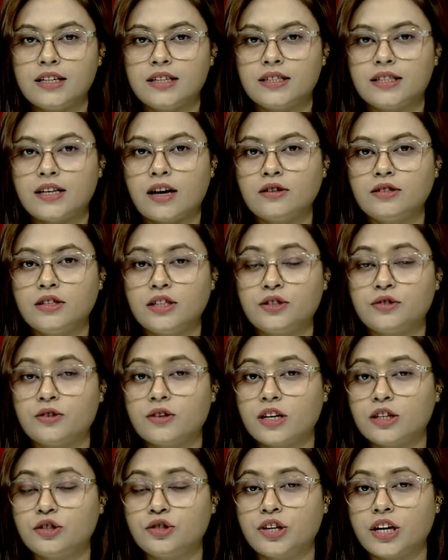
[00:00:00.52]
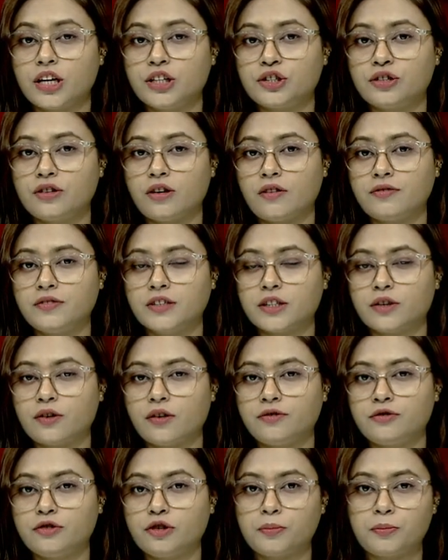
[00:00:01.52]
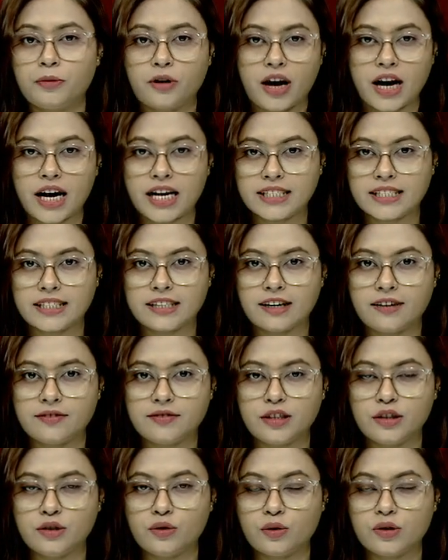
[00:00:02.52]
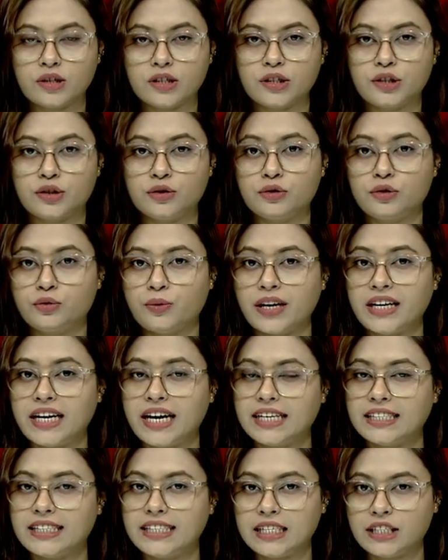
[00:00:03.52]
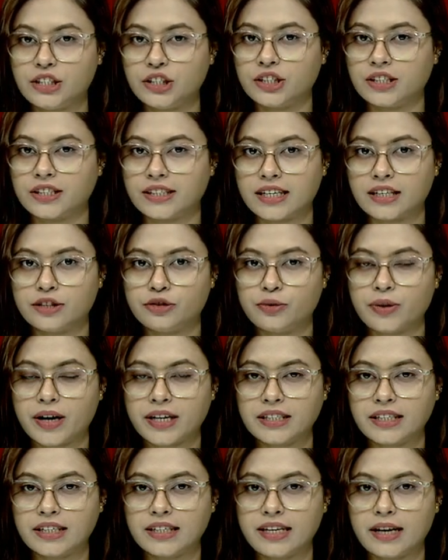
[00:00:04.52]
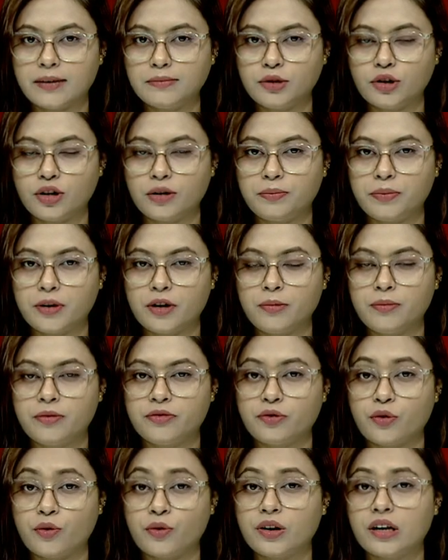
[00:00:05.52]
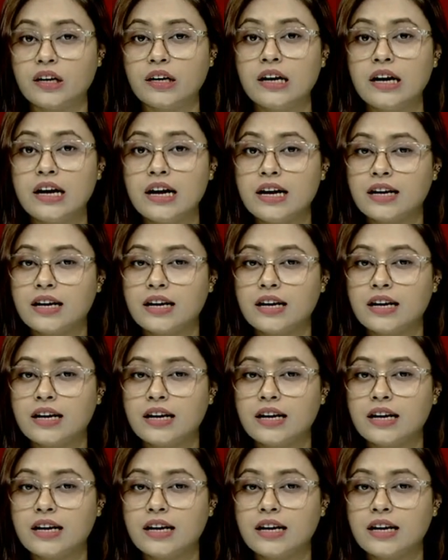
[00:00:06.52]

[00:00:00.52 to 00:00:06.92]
The South District Education Officer of Tripura has served notice to 28 teachers and directed them to appear before a